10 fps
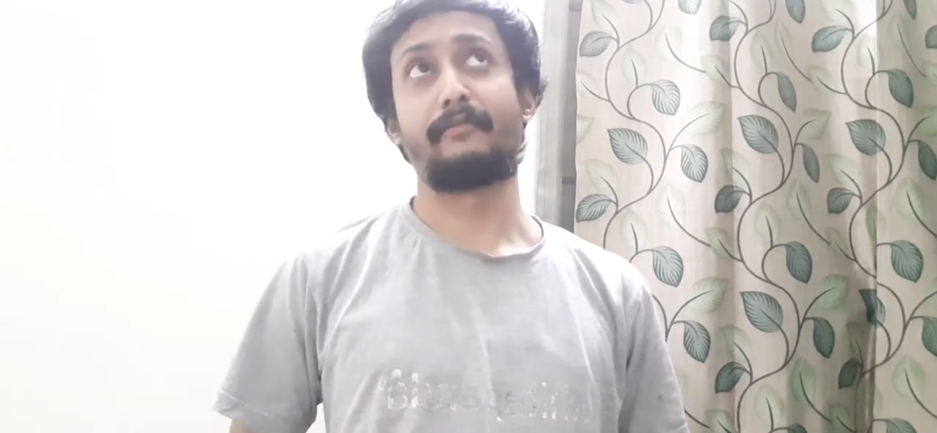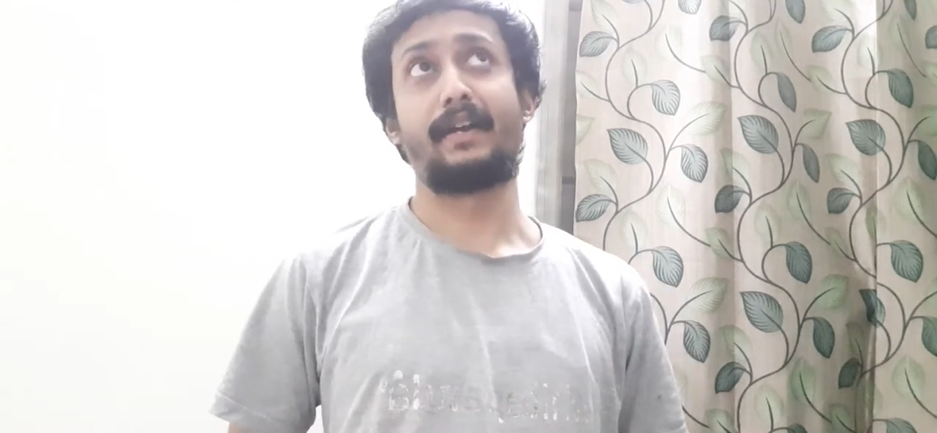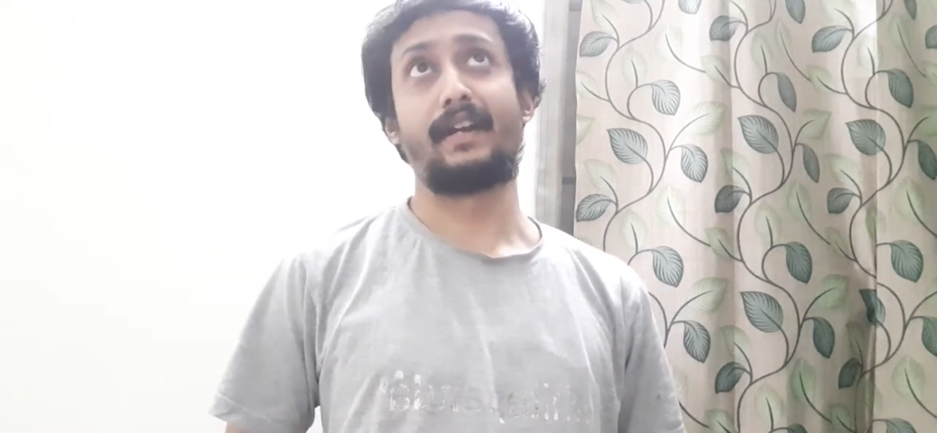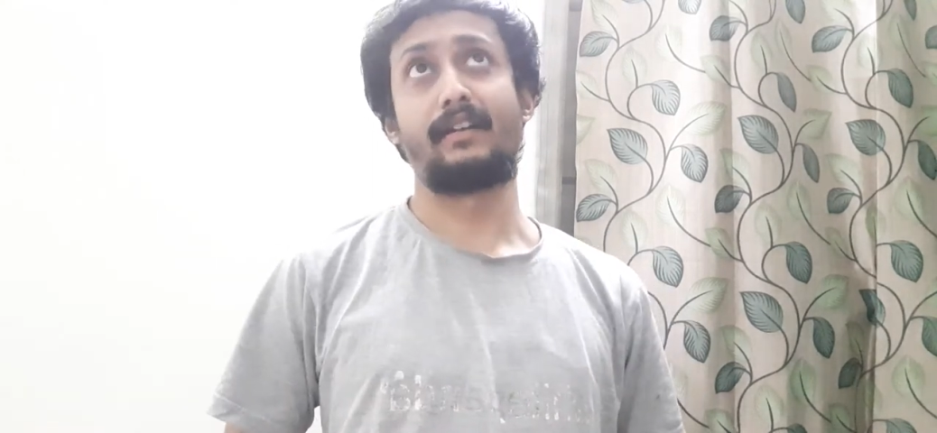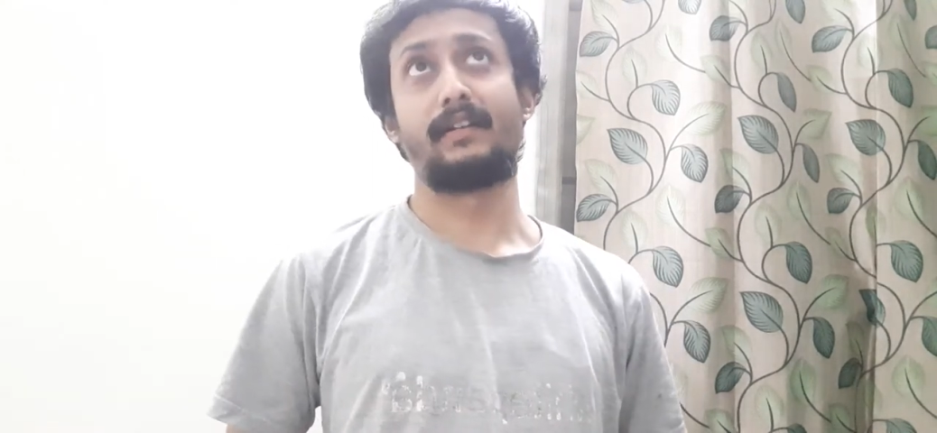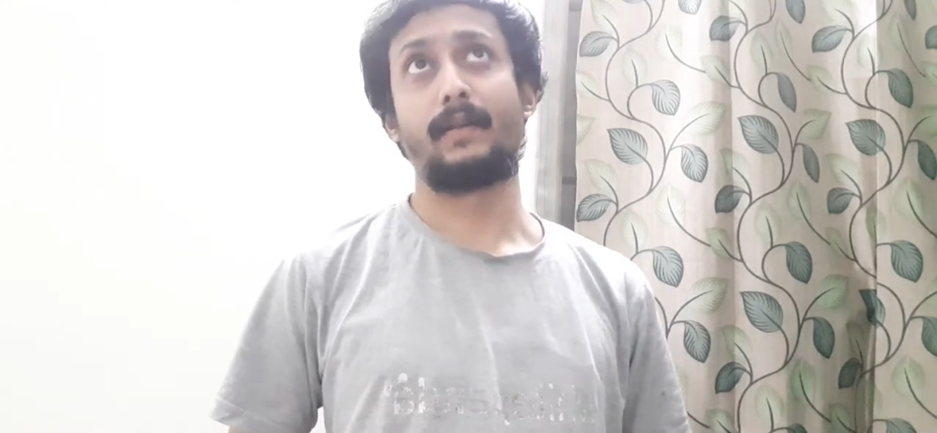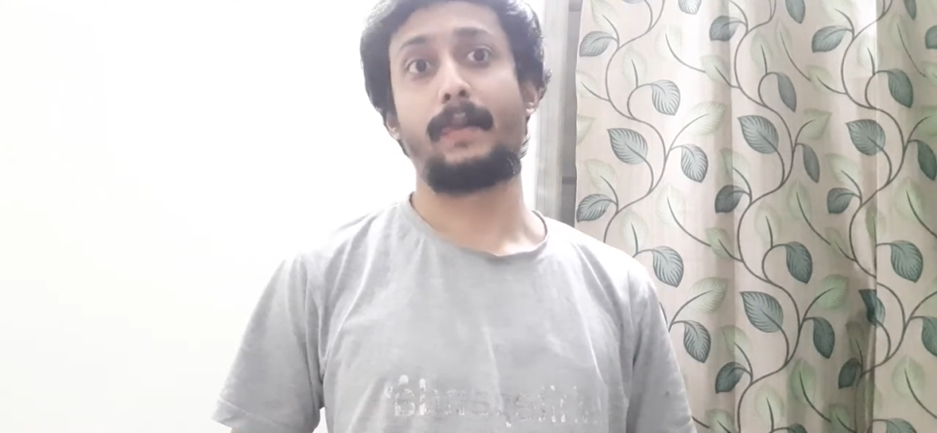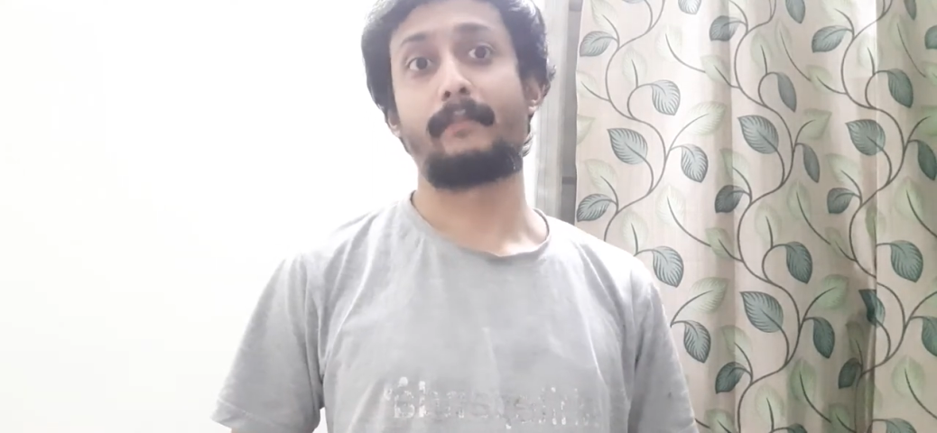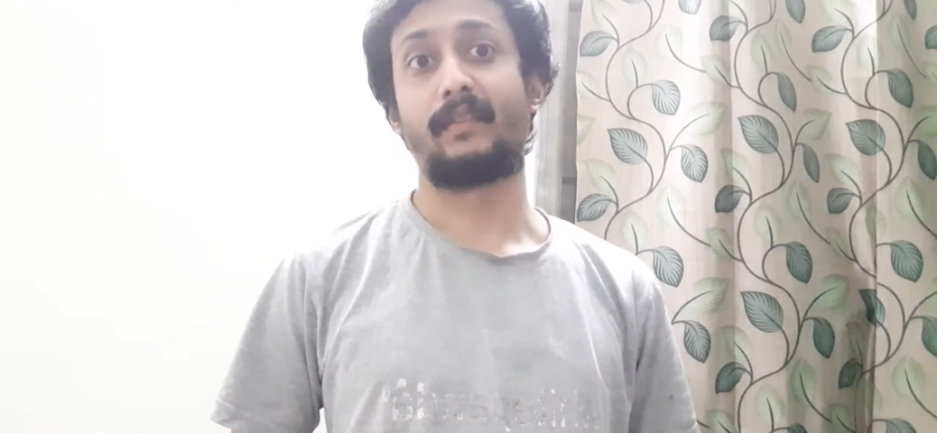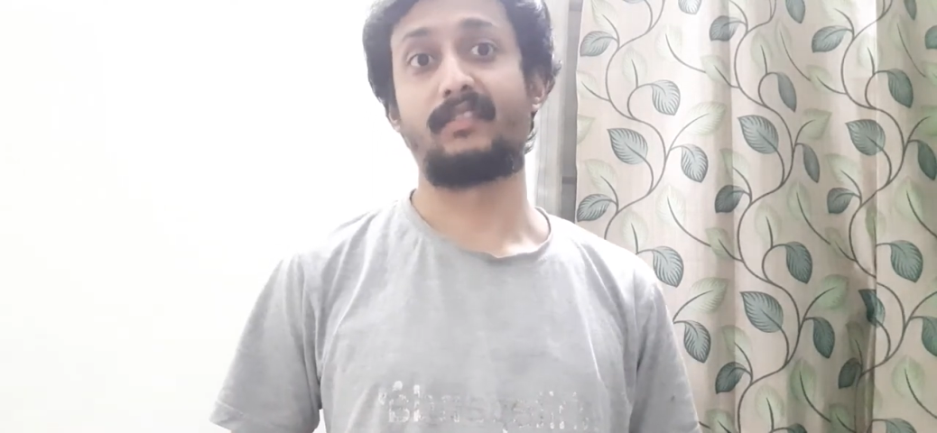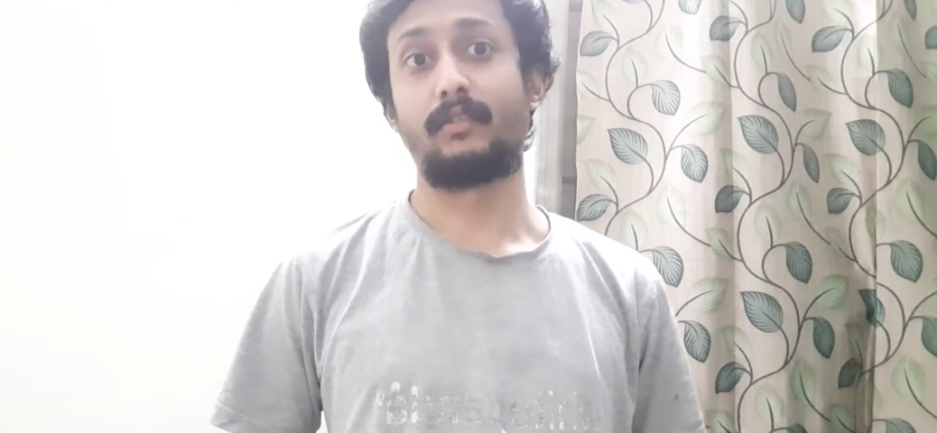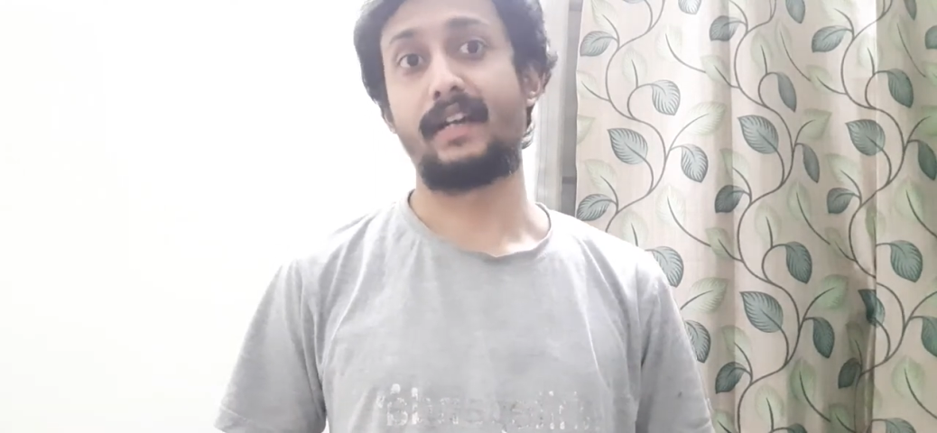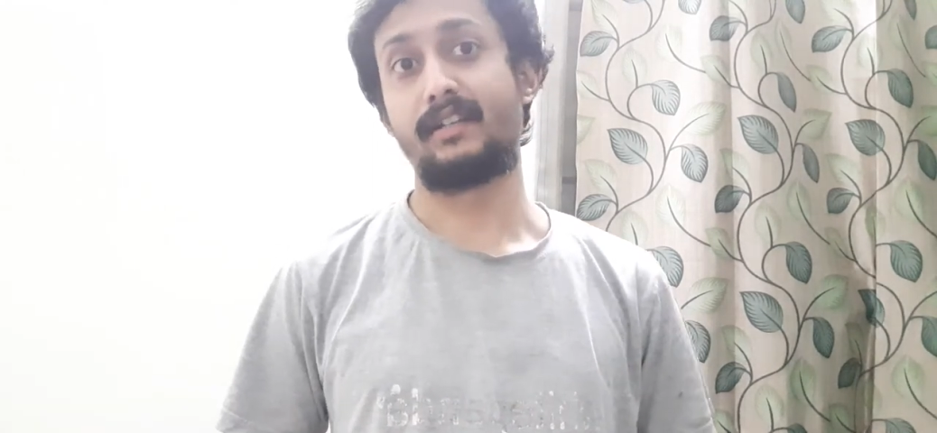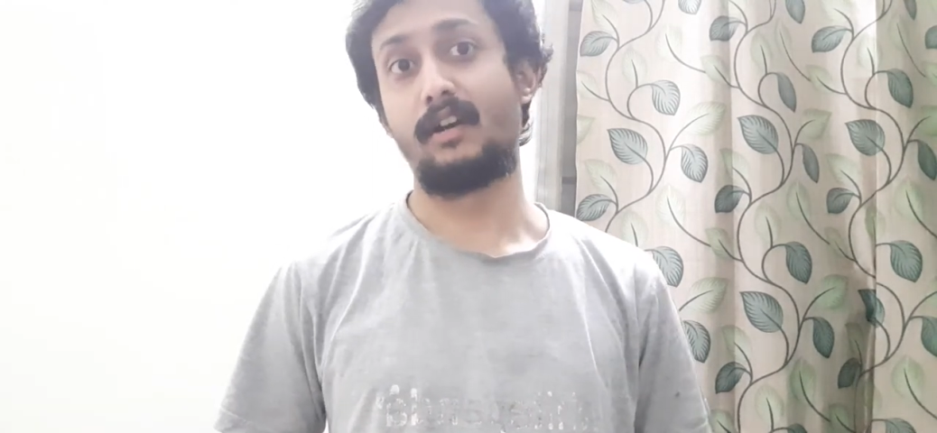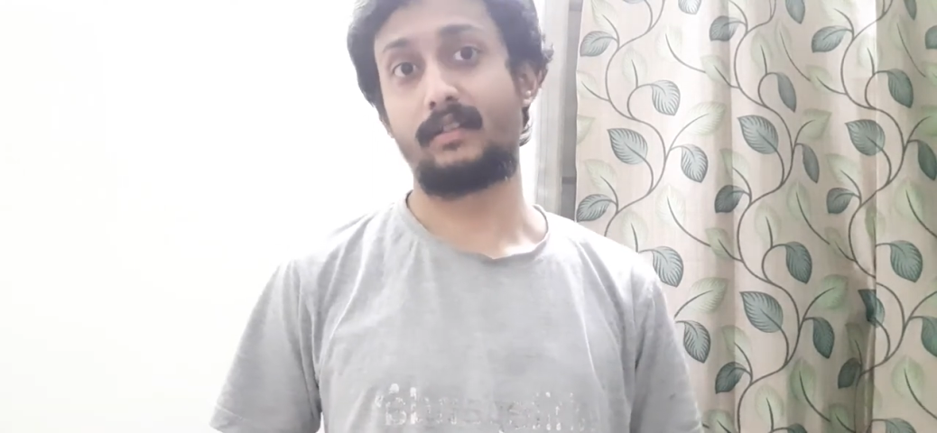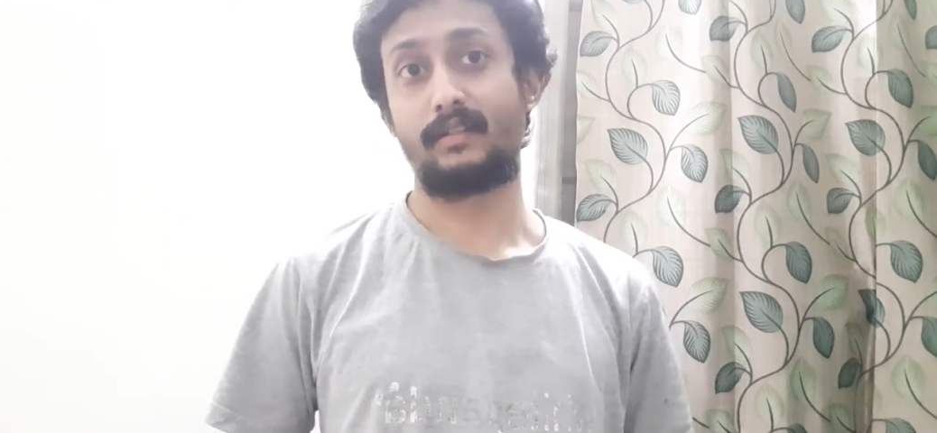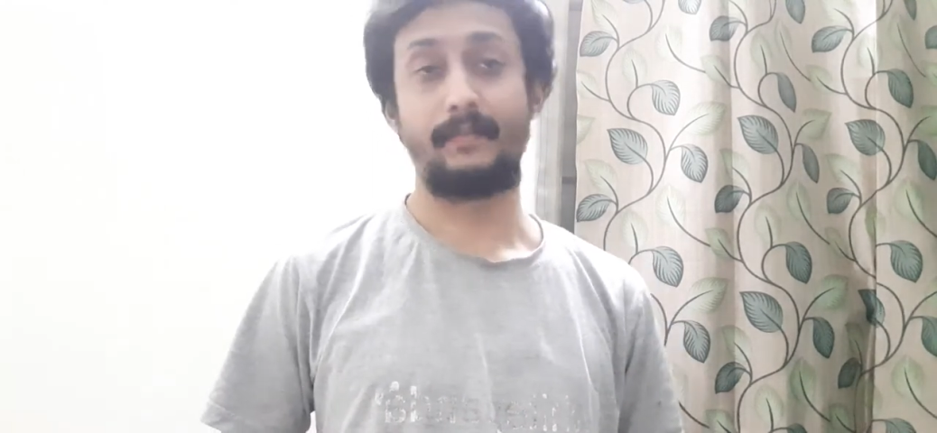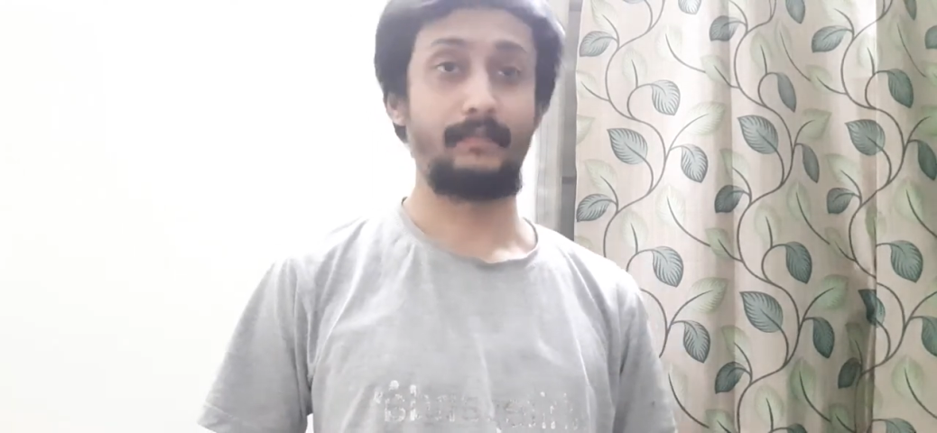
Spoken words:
where so I got